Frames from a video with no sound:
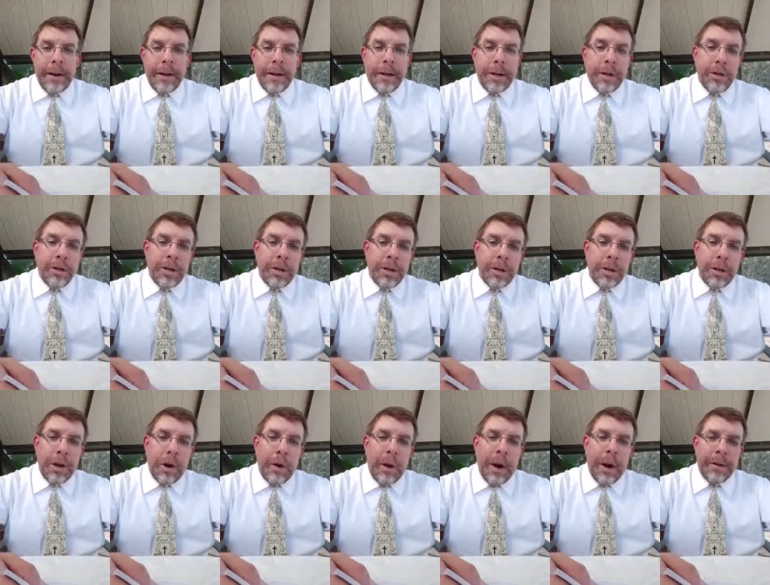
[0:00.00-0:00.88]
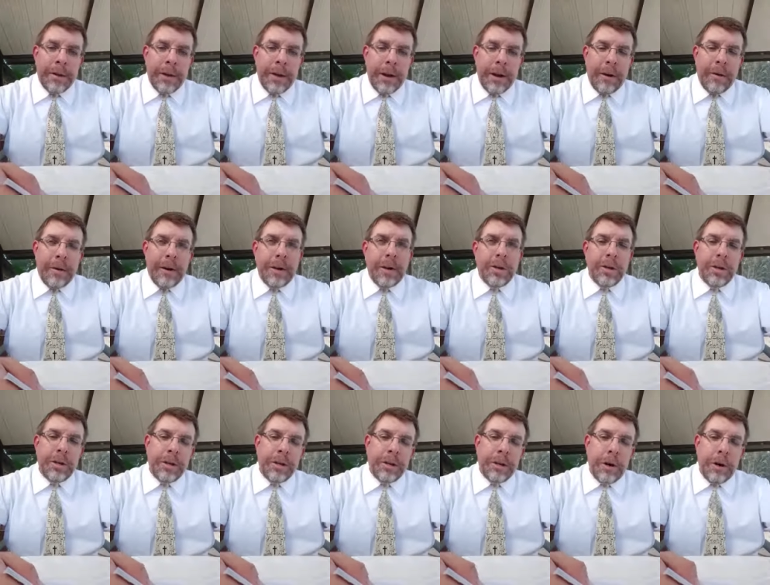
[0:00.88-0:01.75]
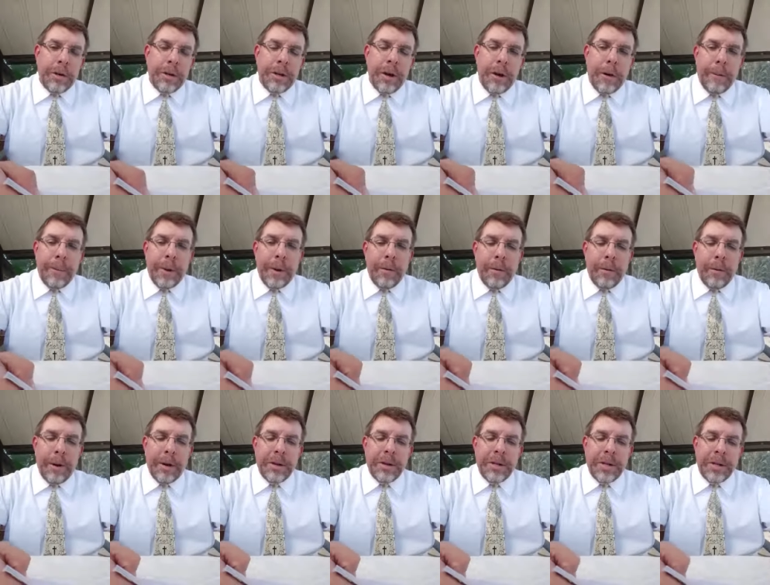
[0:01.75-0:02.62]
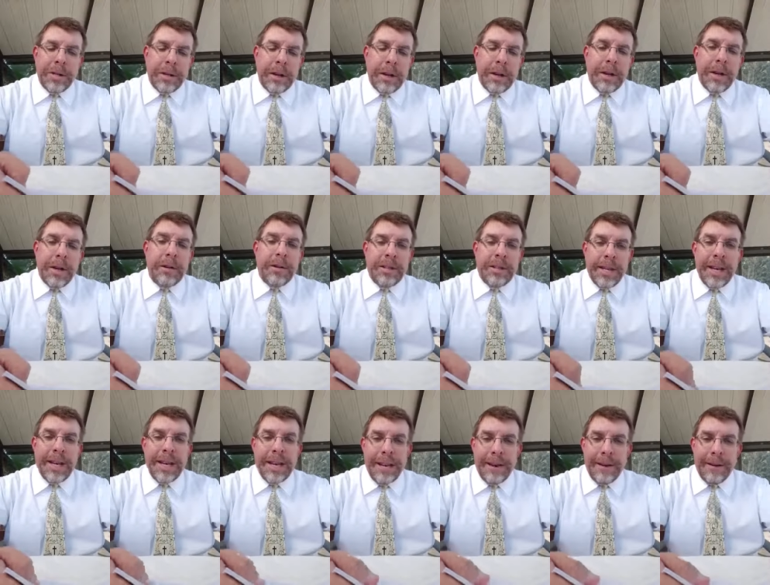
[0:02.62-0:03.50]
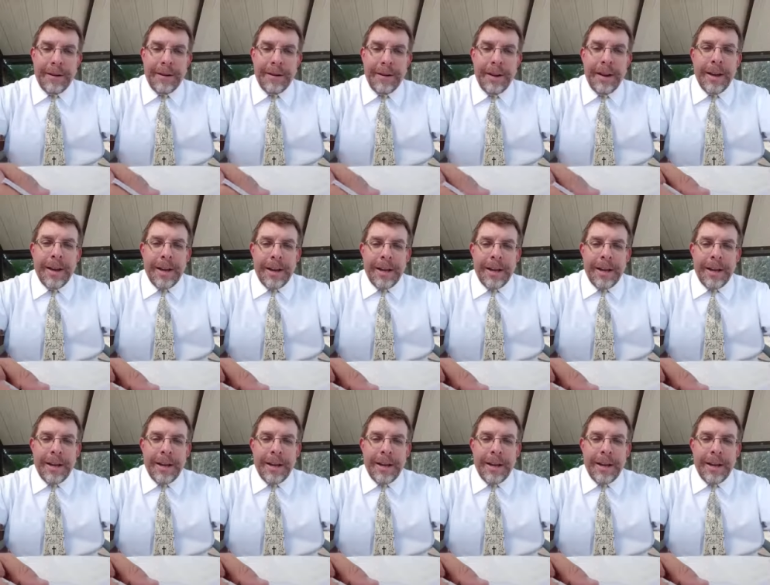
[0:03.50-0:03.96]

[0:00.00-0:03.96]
you shouldn't go out there. You shouldn't go tell people about Jesus out there. Stay here."